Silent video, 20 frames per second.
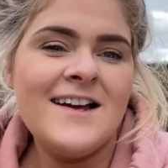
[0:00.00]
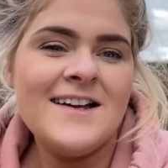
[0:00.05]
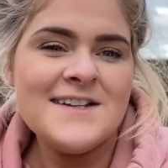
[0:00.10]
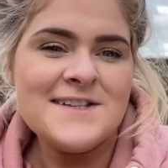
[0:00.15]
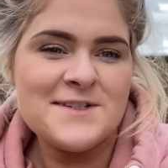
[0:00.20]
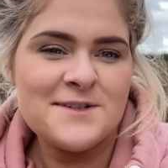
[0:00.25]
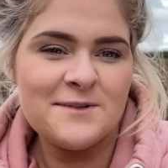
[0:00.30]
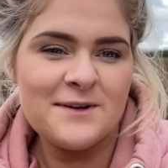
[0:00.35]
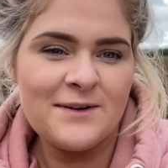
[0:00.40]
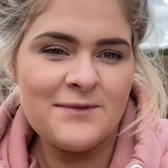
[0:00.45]

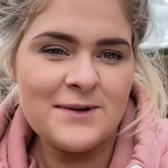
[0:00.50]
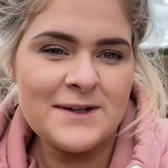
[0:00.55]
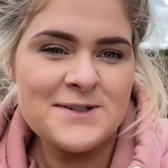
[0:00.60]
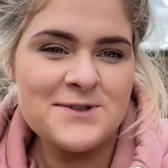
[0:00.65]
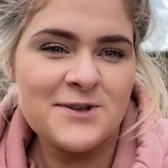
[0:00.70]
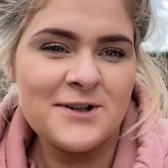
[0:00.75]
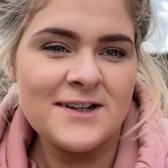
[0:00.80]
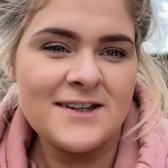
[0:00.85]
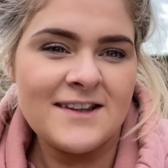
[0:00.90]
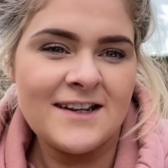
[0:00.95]
So everybody
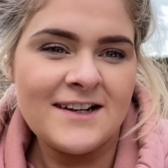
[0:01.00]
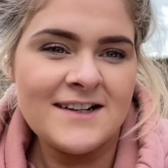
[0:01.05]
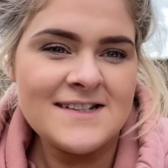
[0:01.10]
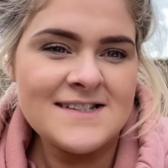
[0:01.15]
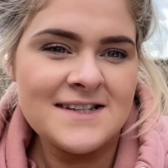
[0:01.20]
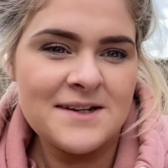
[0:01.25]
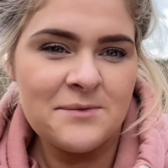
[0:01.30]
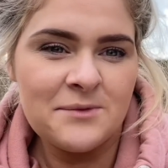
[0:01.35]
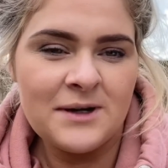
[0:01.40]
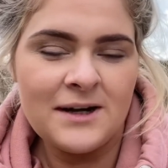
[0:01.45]
sort of thinks
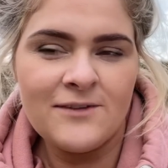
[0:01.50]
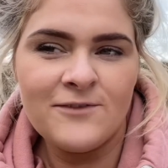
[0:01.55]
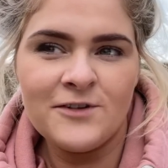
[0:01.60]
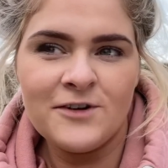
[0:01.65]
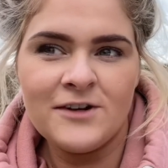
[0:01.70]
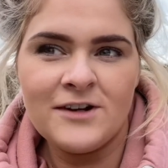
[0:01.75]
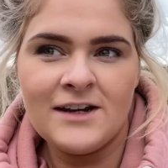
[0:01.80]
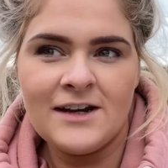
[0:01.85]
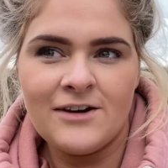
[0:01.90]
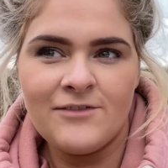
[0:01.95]
that
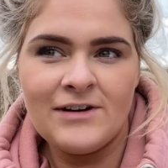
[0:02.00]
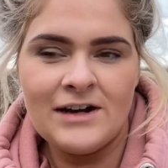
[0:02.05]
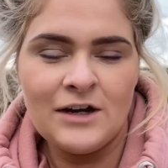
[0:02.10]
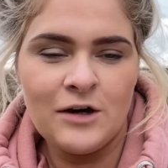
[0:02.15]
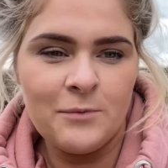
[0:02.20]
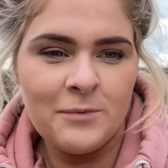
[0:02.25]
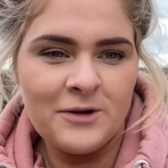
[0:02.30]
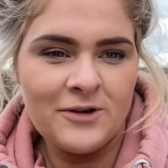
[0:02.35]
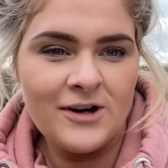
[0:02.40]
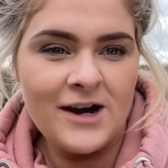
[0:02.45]
whenever you get rid
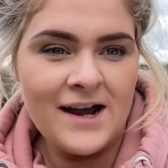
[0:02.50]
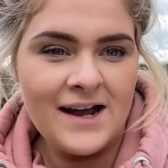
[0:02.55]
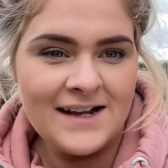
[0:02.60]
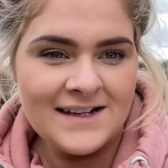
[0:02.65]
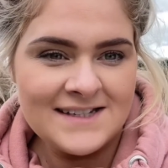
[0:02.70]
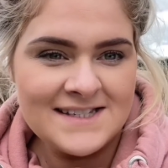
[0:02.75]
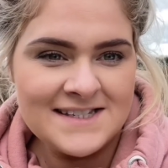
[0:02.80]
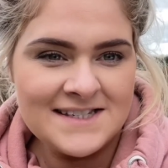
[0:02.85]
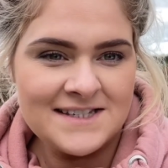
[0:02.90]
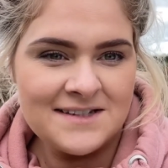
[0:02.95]
up with
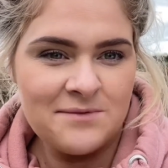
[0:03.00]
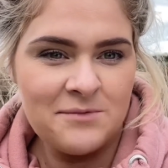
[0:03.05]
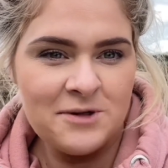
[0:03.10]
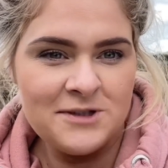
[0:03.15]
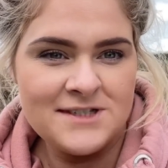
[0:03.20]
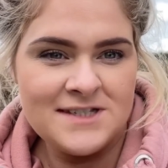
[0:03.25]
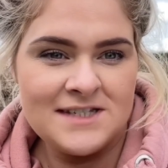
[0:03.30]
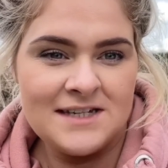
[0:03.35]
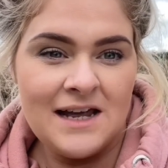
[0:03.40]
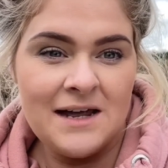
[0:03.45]
grass,
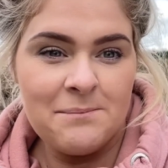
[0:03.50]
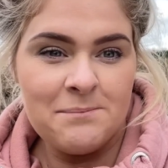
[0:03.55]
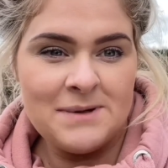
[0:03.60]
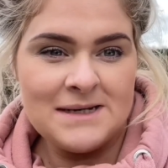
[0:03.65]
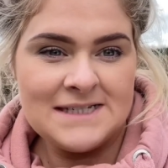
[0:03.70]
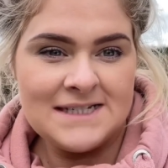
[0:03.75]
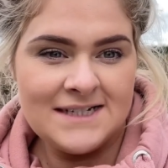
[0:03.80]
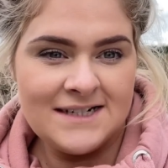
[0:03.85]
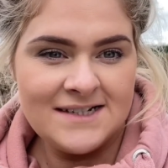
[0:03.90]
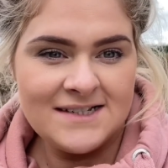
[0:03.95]
once that
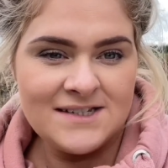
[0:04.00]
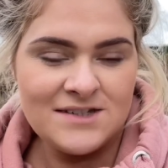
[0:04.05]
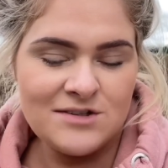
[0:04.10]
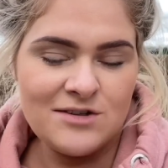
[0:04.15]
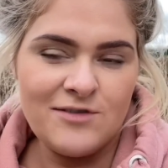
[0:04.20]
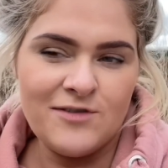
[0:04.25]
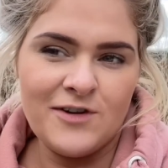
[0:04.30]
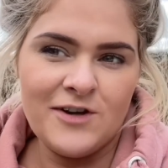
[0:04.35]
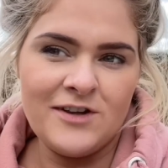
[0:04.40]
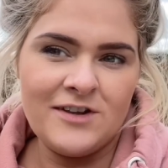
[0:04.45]
busyness is
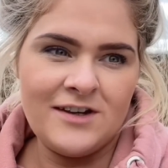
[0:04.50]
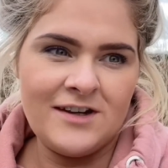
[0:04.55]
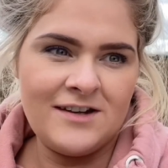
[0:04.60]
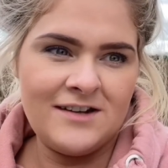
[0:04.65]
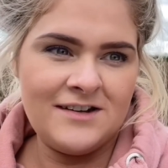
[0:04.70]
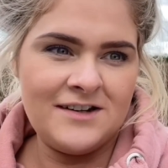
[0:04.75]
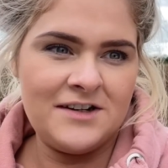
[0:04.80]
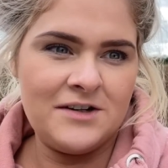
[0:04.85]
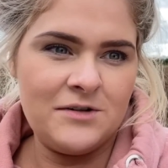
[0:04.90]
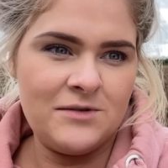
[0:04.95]
over, that
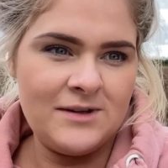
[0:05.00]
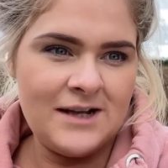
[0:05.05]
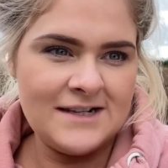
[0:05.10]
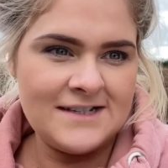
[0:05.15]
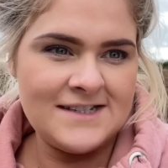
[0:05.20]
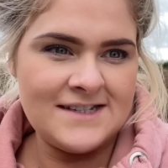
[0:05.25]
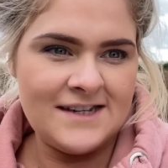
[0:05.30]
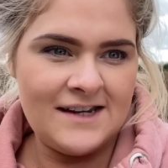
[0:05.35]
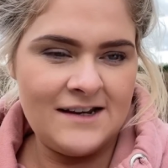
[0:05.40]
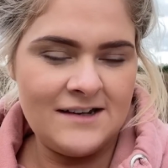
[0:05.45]

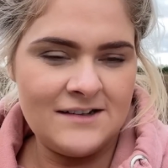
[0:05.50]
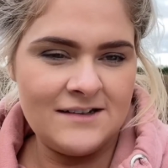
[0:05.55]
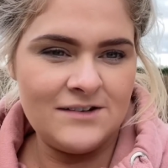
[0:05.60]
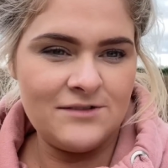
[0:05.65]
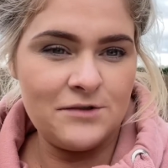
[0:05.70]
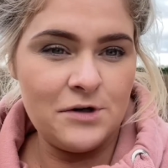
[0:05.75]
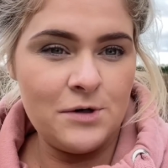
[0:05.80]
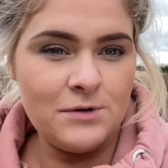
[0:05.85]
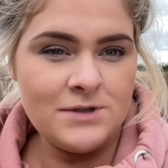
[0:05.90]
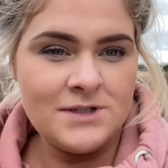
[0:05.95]
that's the end of
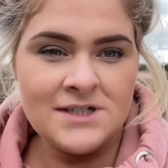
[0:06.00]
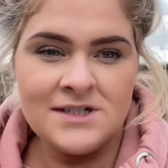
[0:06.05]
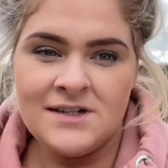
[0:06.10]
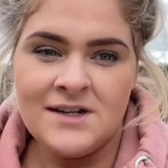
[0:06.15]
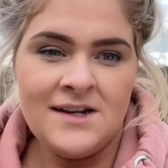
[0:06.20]
the road.